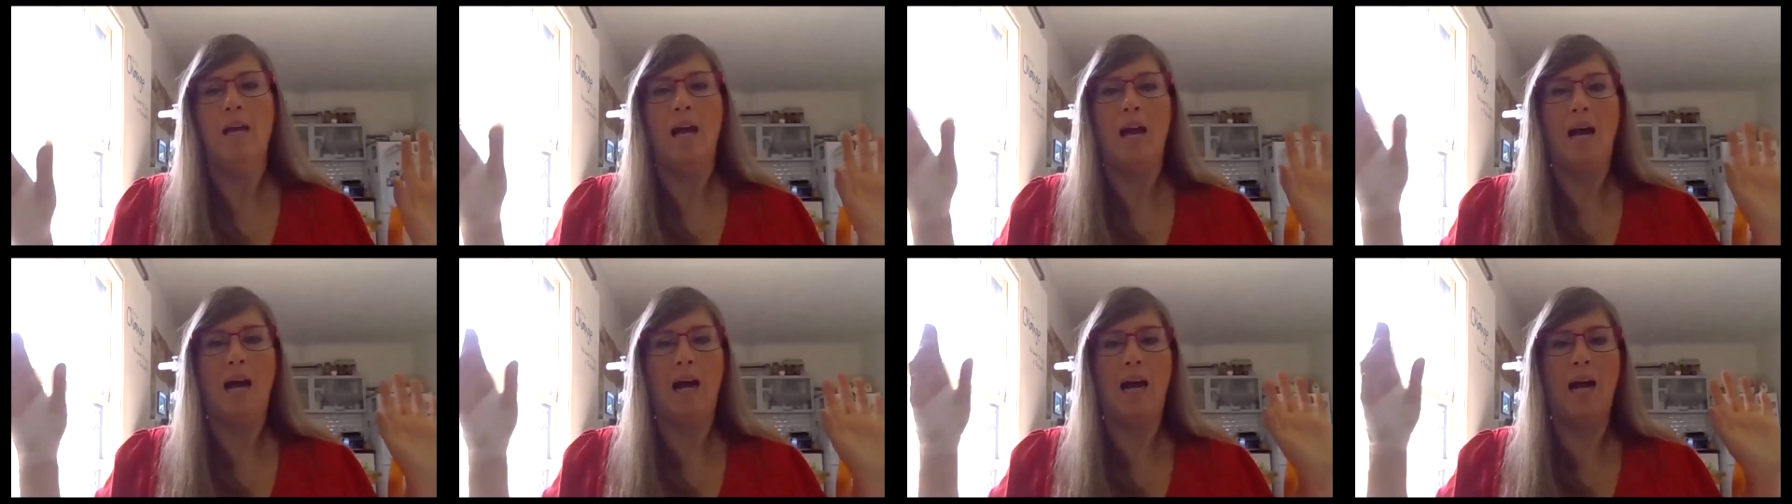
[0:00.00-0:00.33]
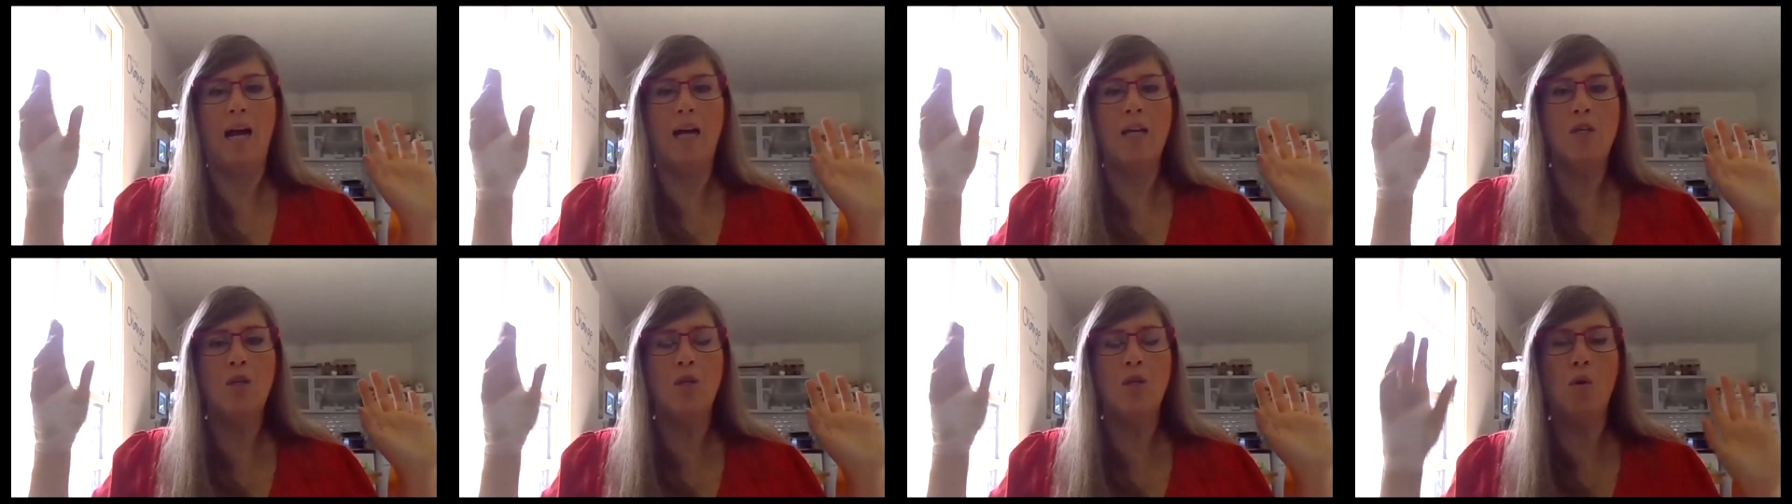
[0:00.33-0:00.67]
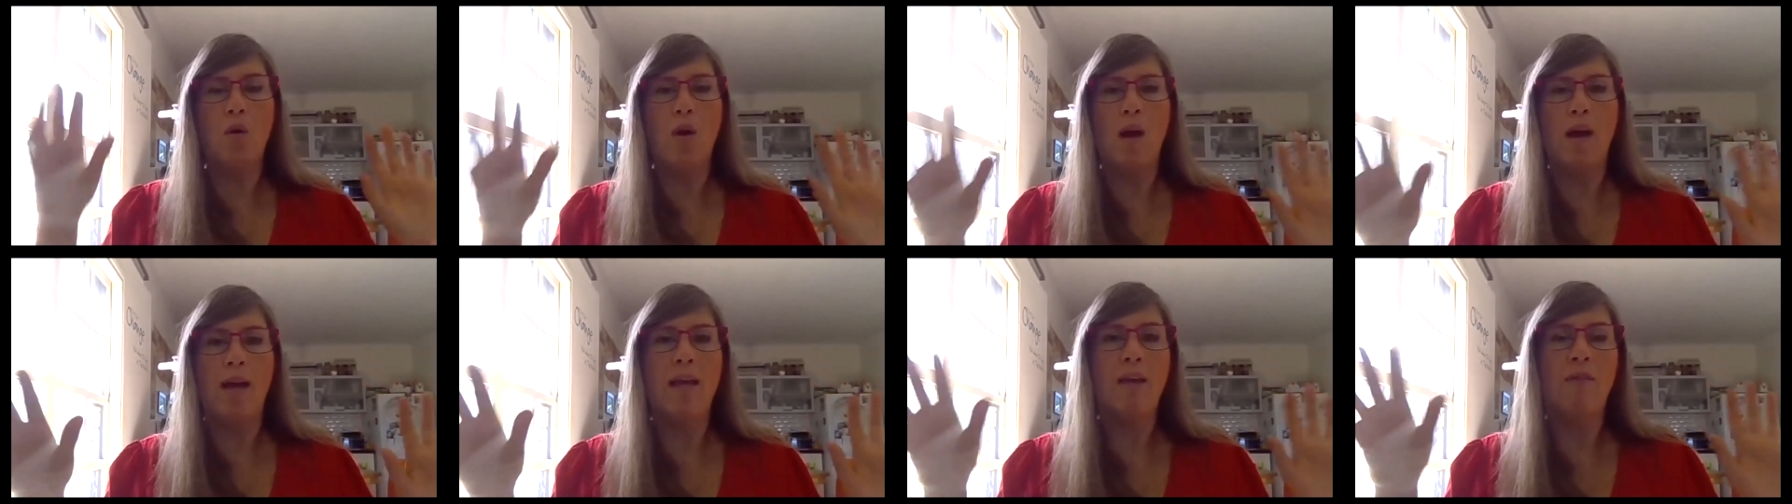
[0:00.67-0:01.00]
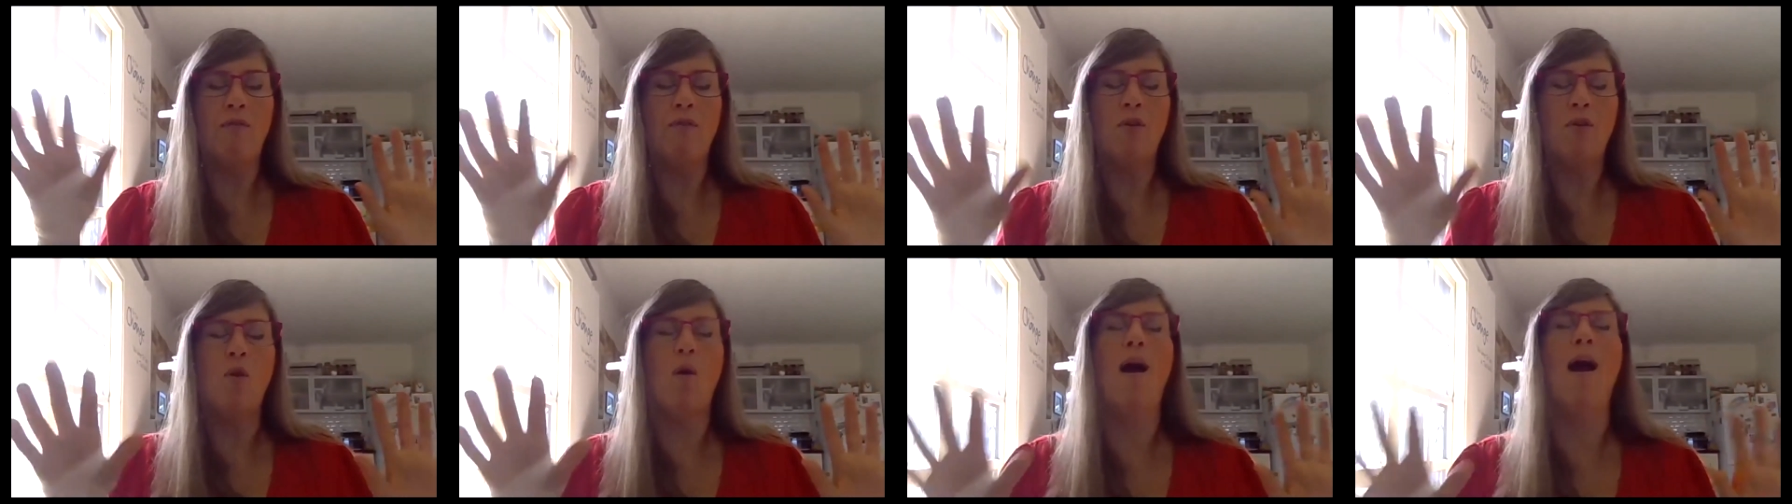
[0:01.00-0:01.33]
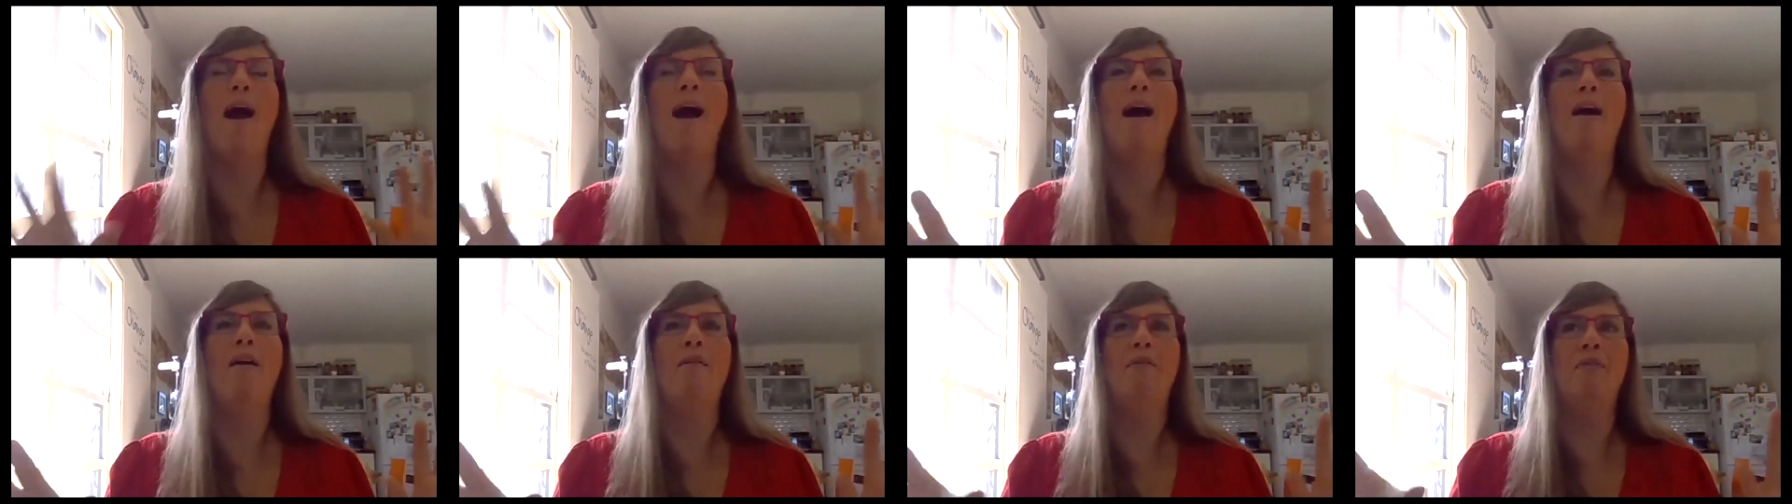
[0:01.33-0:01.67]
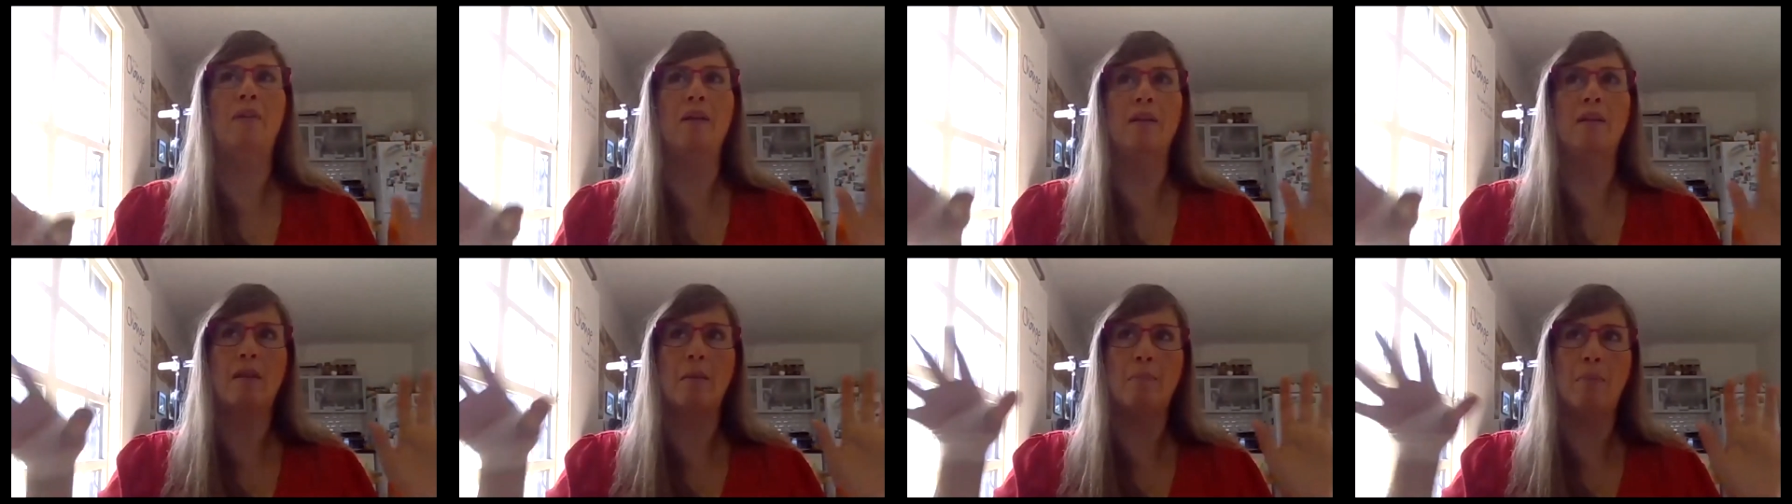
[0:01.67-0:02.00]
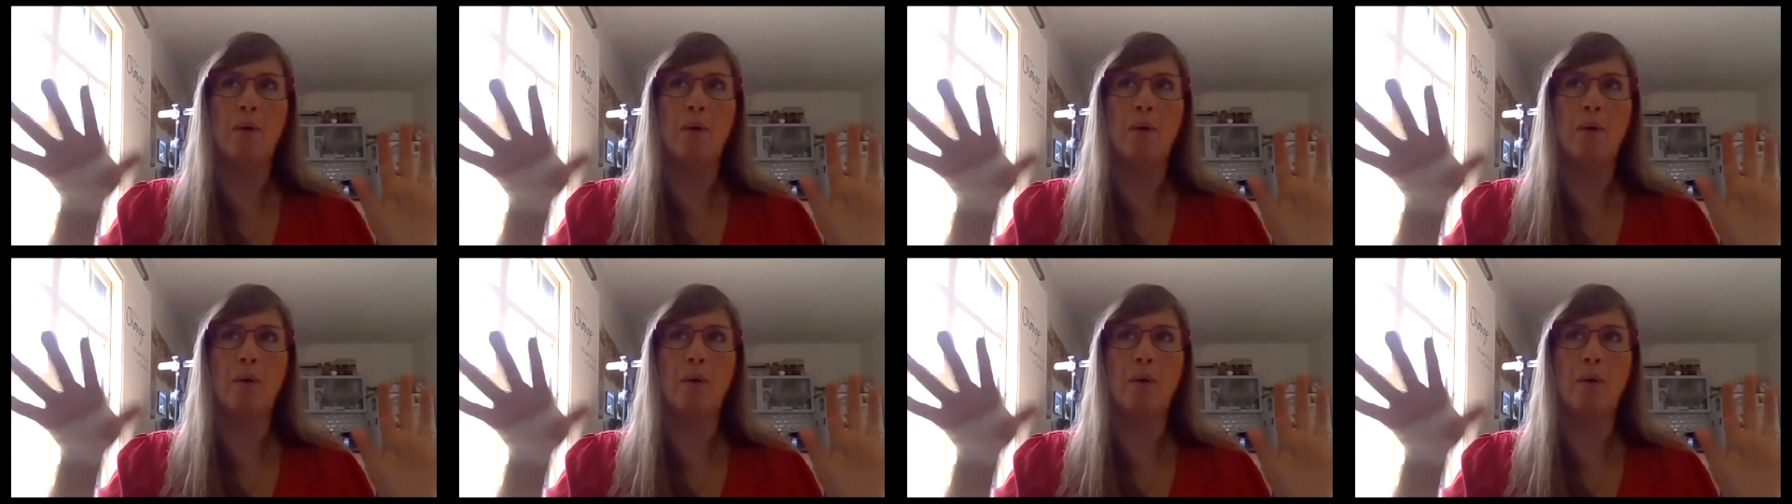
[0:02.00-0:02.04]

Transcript: if you have the